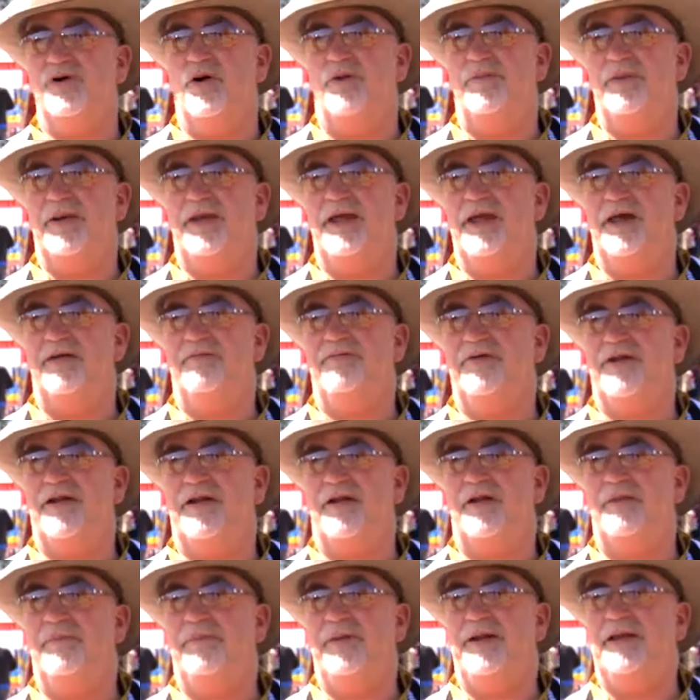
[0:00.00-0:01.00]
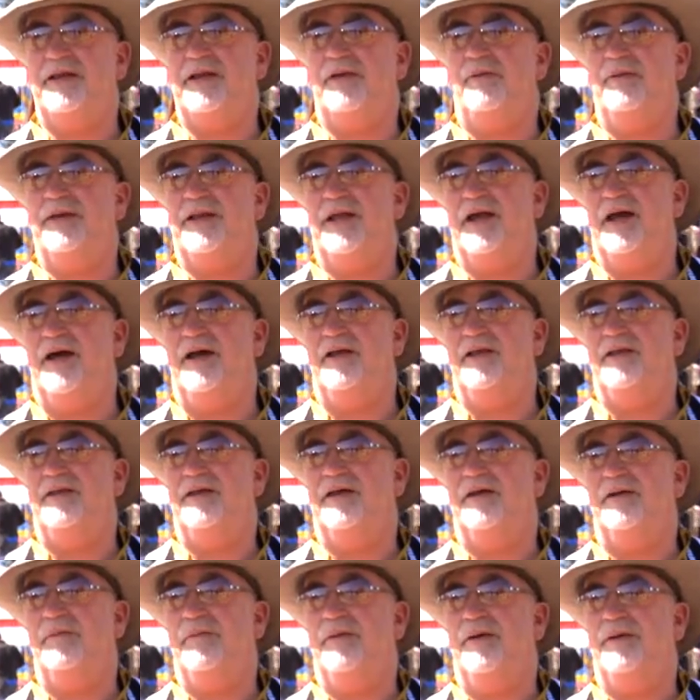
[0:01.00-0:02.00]
hoping here for a repeat of what he had
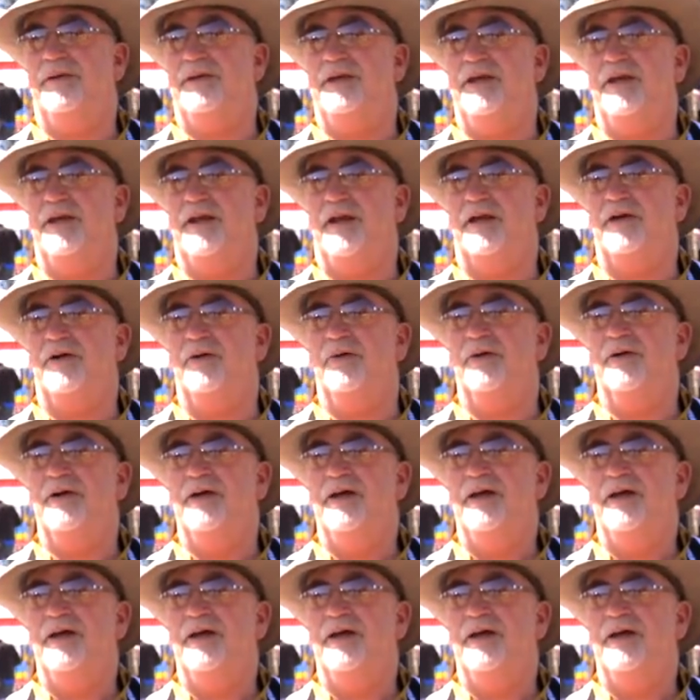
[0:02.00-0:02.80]
a year ago.